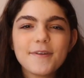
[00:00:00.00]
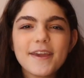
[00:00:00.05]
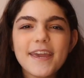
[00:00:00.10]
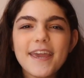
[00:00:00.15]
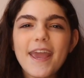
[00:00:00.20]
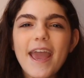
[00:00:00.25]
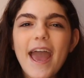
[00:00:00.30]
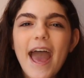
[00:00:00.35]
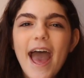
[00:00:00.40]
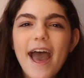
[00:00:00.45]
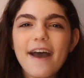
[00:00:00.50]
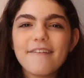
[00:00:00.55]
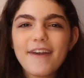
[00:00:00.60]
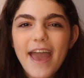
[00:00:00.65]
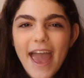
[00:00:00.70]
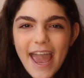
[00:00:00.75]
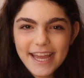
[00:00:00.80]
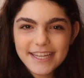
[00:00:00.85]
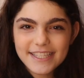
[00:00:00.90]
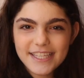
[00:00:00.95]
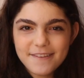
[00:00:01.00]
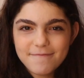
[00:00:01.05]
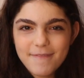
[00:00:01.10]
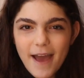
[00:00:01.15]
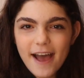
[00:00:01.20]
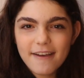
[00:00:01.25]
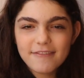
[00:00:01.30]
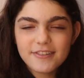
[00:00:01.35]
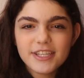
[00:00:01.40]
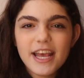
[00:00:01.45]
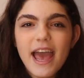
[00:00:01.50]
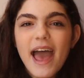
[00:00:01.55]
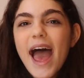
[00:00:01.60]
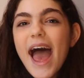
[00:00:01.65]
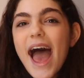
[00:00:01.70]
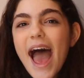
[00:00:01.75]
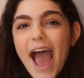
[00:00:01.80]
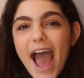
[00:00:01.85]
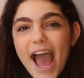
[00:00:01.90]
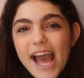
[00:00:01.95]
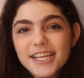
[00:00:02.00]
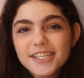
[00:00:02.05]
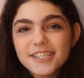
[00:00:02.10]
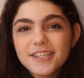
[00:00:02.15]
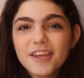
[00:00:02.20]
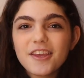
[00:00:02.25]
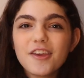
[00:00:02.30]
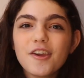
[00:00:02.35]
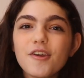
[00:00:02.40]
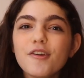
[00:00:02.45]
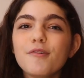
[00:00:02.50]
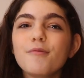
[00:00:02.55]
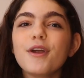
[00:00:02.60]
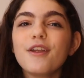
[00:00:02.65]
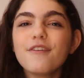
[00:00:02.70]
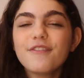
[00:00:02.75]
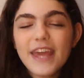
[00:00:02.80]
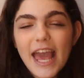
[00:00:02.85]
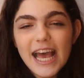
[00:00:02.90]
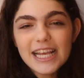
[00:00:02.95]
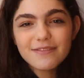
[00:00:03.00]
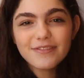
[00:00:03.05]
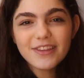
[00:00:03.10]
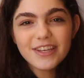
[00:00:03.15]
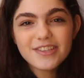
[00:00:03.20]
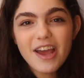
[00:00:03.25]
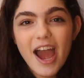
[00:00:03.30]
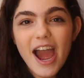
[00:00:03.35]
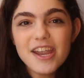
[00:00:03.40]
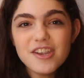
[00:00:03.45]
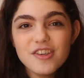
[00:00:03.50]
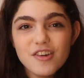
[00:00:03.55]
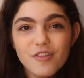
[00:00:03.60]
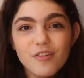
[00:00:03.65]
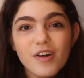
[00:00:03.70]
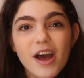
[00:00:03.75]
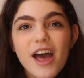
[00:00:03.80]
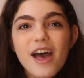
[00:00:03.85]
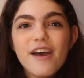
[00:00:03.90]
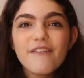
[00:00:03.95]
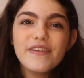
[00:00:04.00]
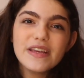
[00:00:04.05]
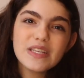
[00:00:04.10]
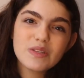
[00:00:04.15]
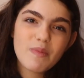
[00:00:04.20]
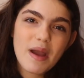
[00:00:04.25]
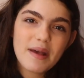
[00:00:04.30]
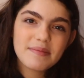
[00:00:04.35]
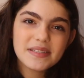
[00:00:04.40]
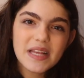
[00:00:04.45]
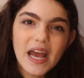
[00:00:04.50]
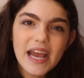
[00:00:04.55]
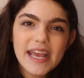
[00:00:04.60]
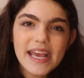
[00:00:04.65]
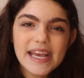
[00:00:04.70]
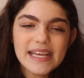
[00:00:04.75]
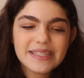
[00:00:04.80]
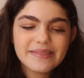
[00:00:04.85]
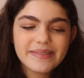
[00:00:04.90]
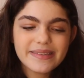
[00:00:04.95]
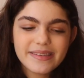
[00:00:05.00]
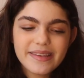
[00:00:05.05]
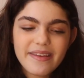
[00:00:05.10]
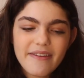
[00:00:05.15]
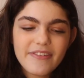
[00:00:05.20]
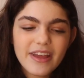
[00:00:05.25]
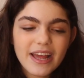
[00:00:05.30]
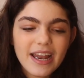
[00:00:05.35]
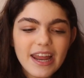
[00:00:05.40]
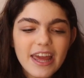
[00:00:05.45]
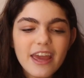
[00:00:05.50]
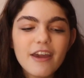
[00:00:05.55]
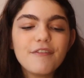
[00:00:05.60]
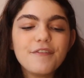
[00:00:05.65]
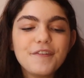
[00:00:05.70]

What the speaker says: we have Hegarty Maths. As you would have guessed from the title, this website is specifically